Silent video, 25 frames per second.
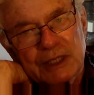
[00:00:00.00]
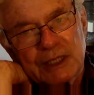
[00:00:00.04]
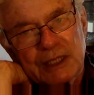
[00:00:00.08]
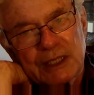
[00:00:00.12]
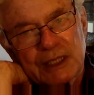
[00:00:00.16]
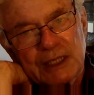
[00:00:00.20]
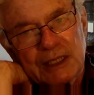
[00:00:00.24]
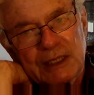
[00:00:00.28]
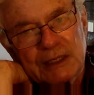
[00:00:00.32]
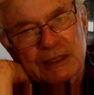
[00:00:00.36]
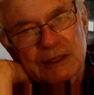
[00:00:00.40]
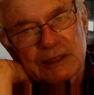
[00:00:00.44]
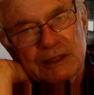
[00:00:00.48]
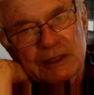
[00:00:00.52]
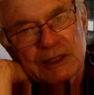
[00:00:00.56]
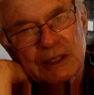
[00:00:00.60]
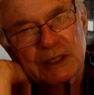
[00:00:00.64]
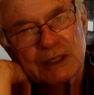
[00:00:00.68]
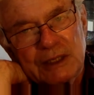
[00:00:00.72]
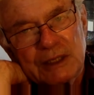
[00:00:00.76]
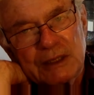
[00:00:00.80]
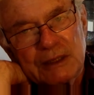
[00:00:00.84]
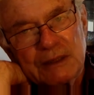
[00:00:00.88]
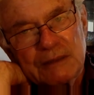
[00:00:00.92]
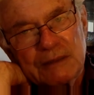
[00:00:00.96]

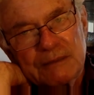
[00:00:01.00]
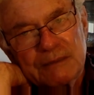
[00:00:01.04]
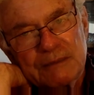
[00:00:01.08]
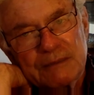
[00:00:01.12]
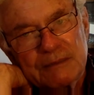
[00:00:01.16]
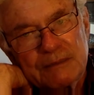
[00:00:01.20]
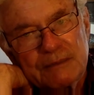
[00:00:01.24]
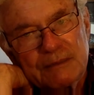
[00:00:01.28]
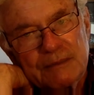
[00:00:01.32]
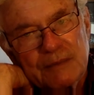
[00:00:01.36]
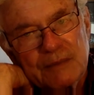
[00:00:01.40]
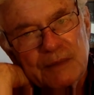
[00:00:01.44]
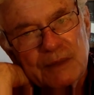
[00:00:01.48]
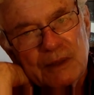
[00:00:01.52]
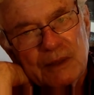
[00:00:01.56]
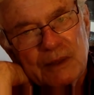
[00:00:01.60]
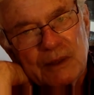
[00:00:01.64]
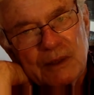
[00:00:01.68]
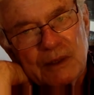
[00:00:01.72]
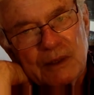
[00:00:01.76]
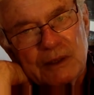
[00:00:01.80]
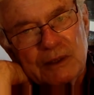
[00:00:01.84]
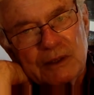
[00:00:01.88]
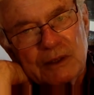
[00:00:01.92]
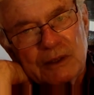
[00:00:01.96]
ecology
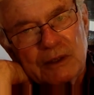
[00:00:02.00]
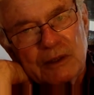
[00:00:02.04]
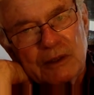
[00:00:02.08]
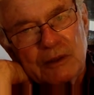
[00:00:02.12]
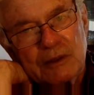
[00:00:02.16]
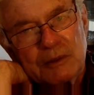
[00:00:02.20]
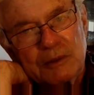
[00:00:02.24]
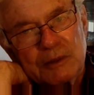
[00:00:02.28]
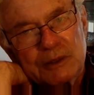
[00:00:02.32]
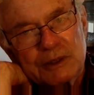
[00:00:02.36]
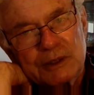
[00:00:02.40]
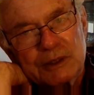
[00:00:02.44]
called the Global